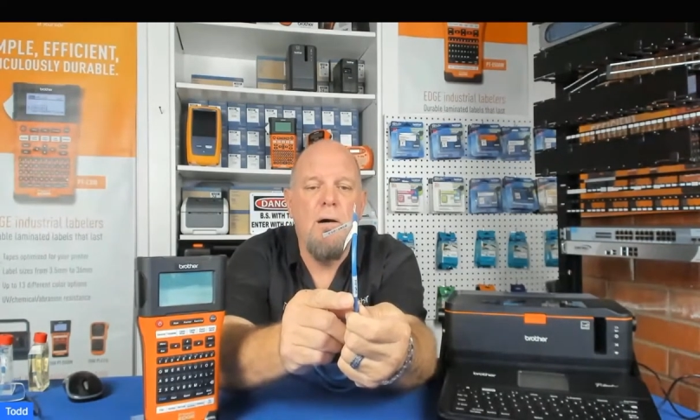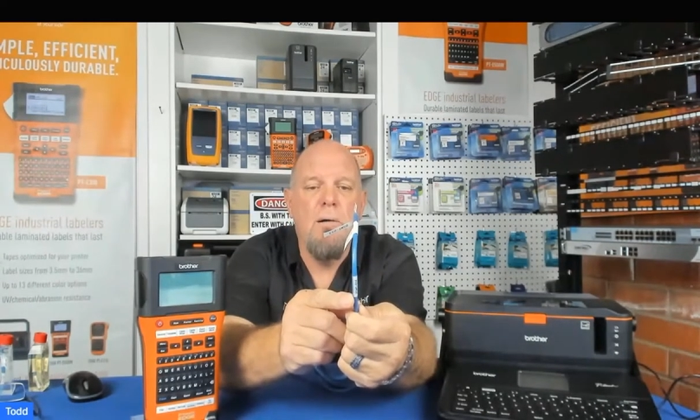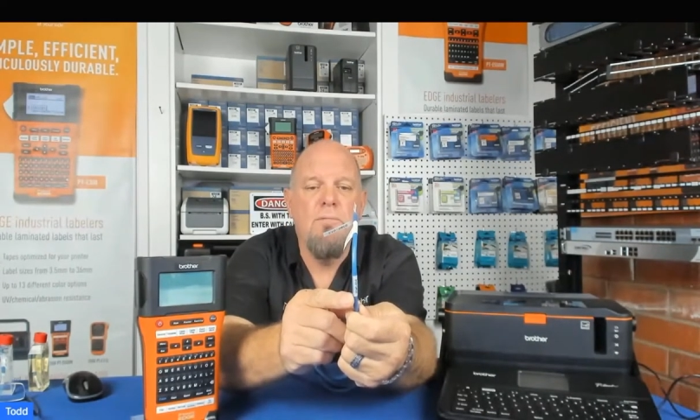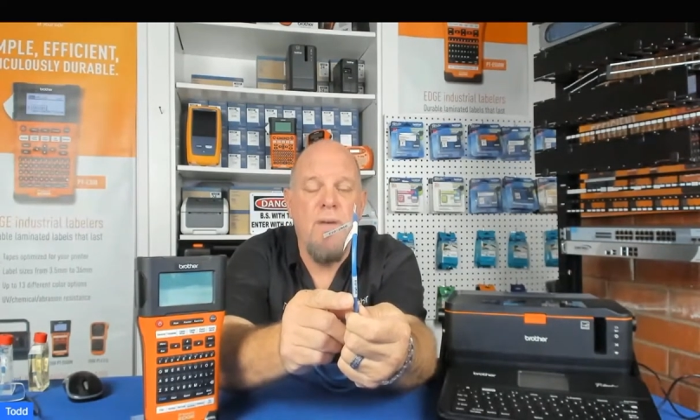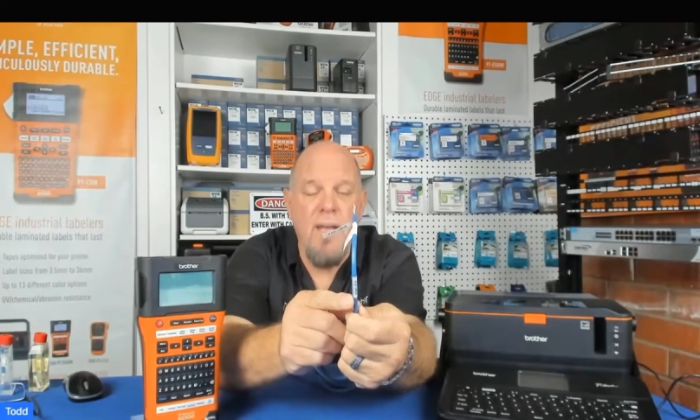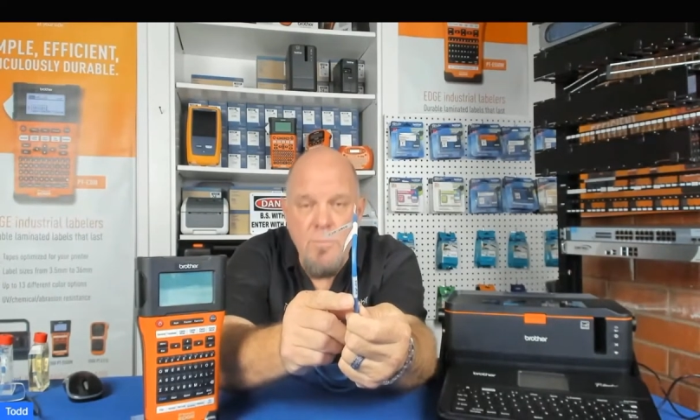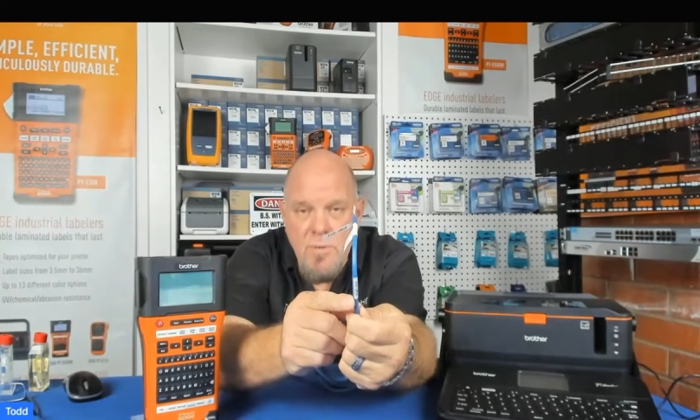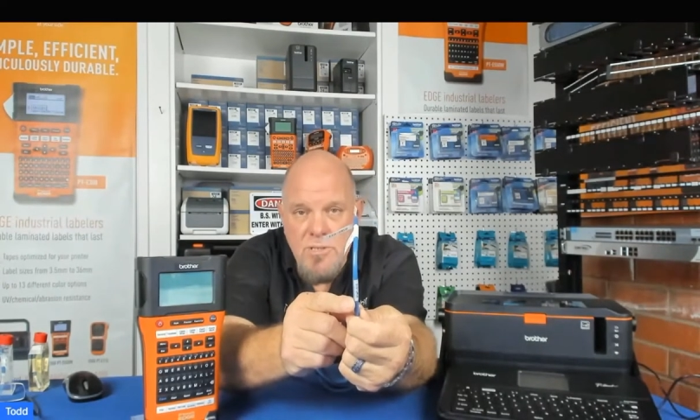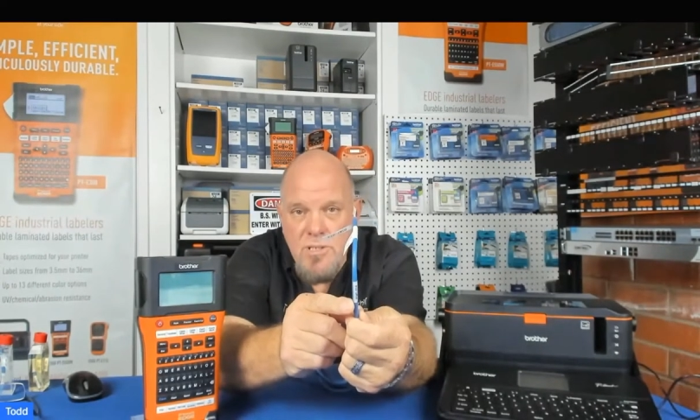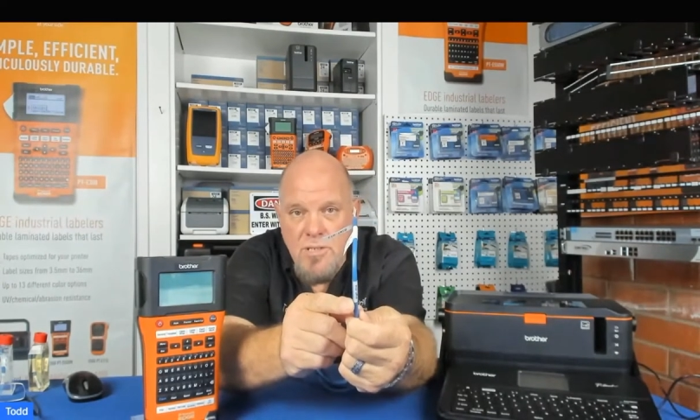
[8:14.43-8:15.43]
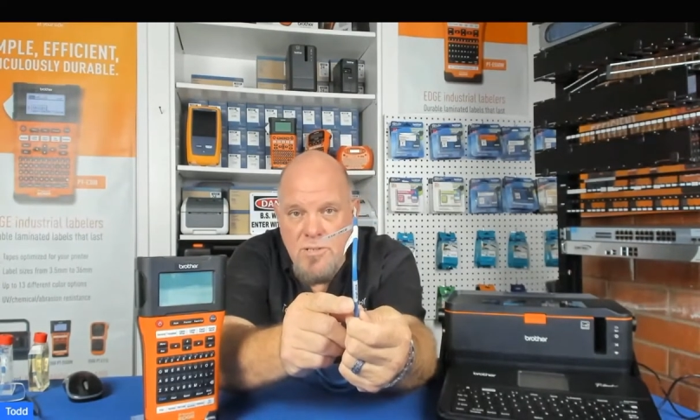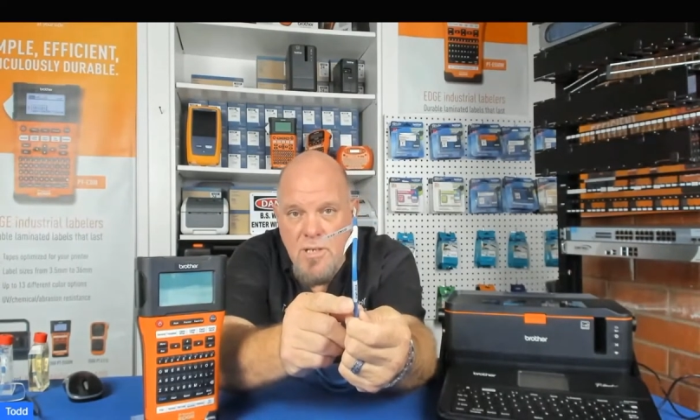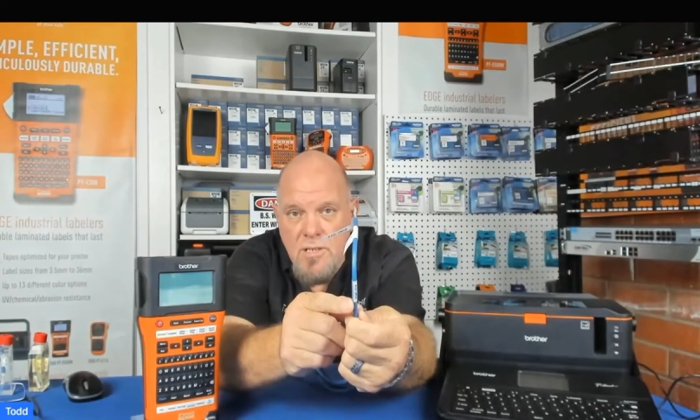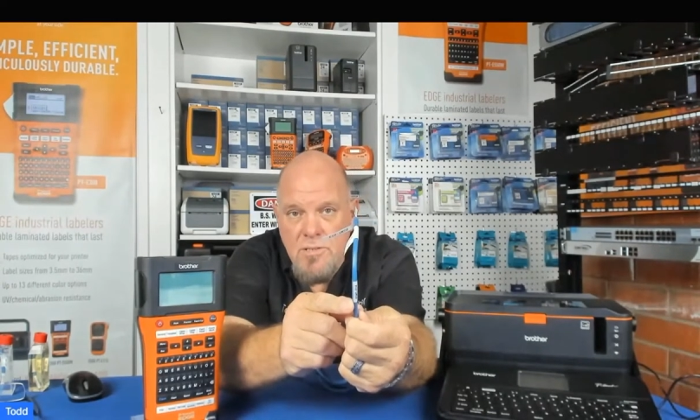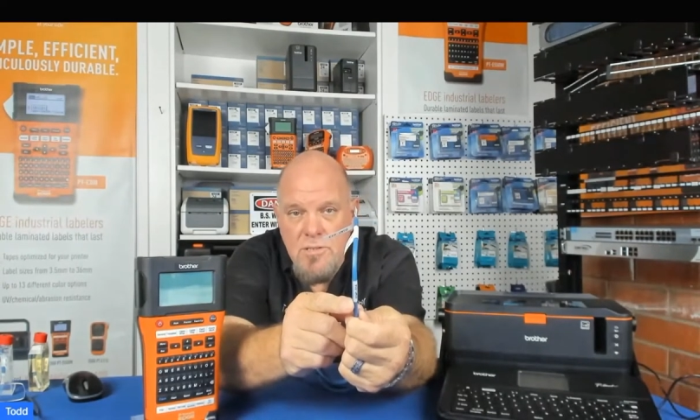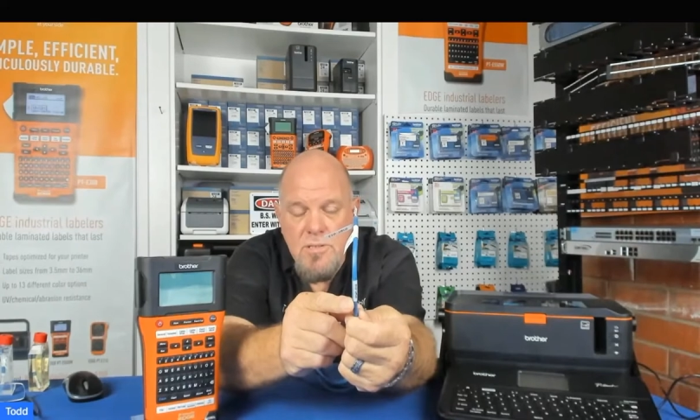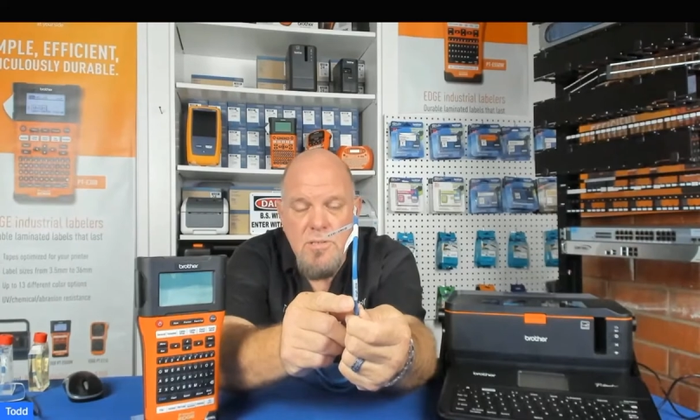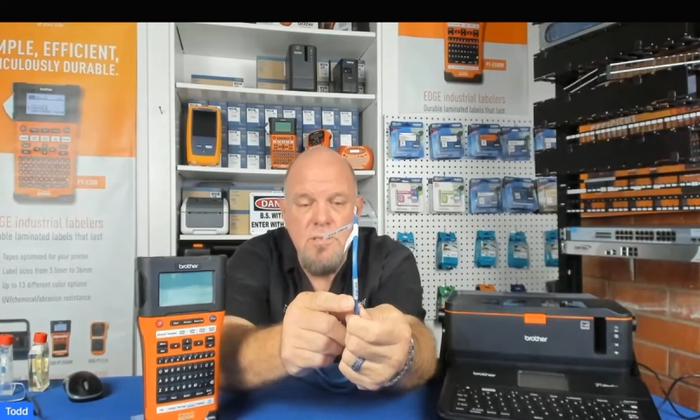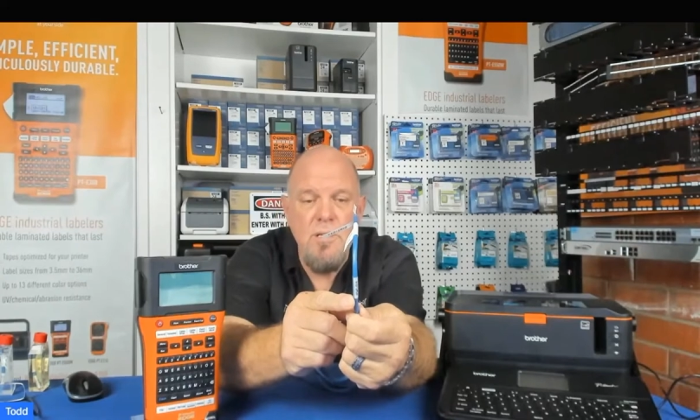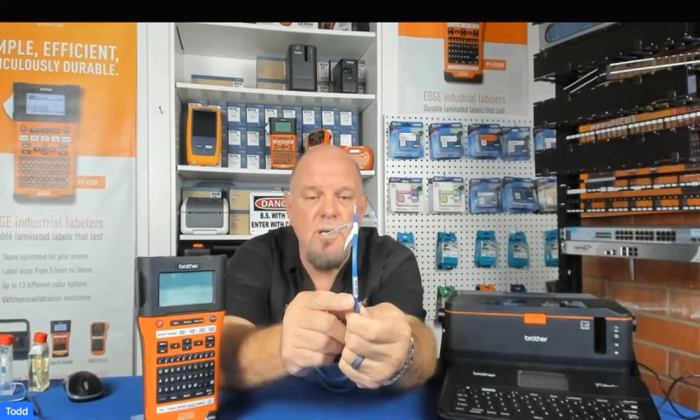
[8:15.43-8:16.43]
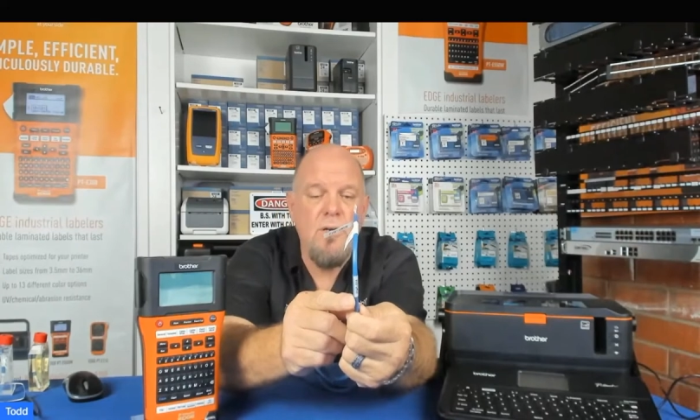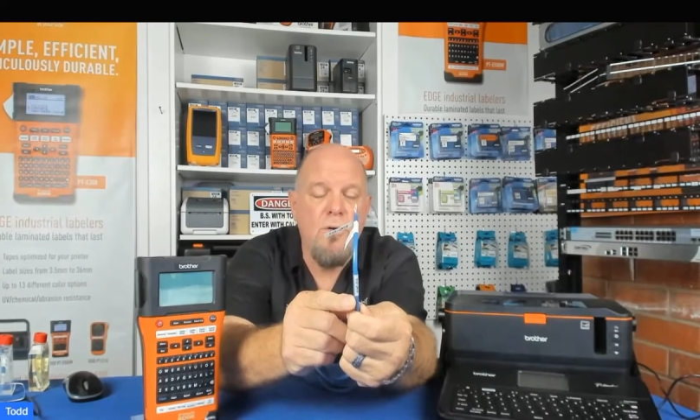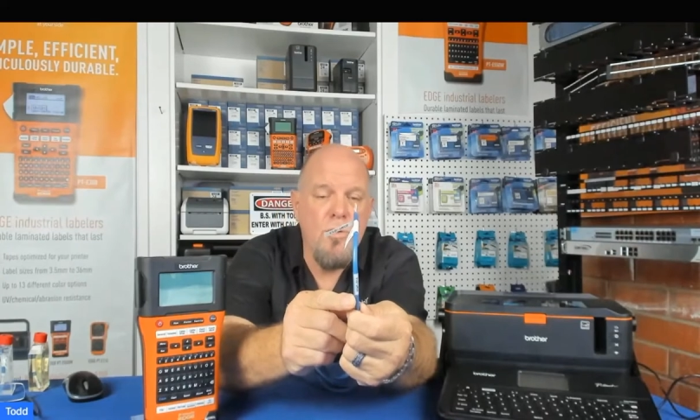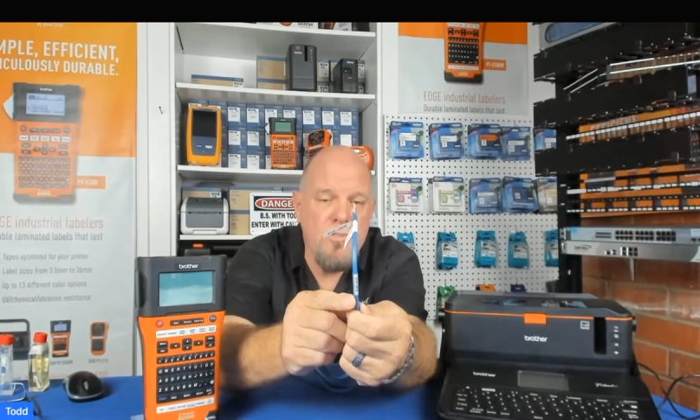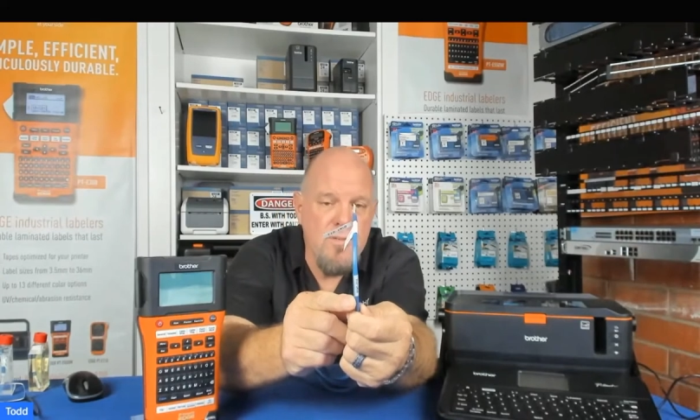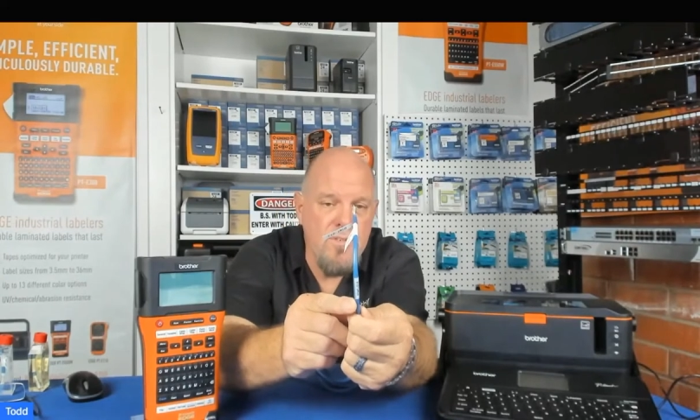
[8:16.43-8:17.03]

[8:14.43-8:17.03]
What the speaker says: fade resistant, corrosive